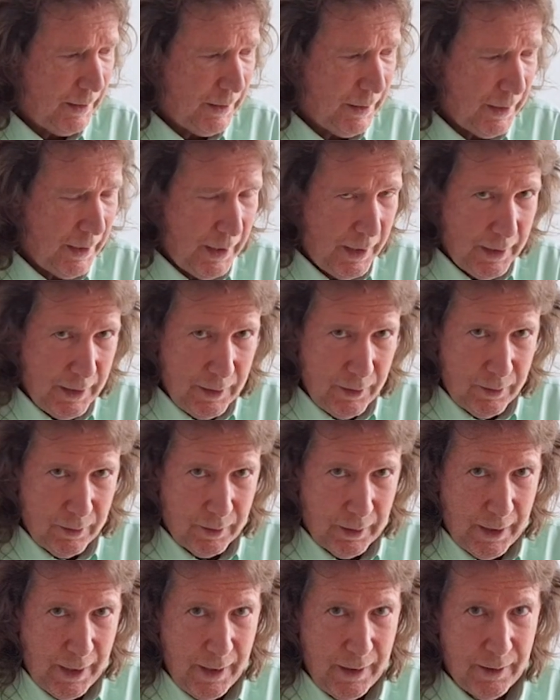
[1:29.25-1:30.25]
to get
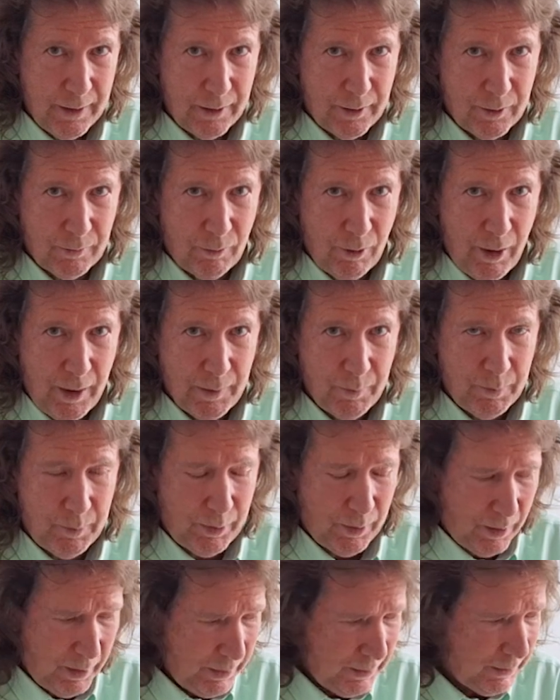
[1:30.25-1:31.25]
into land at the right
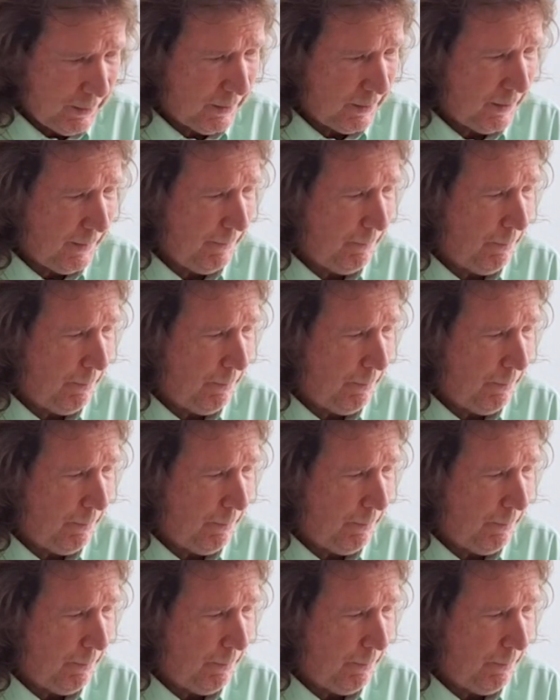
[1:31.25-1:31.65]
price.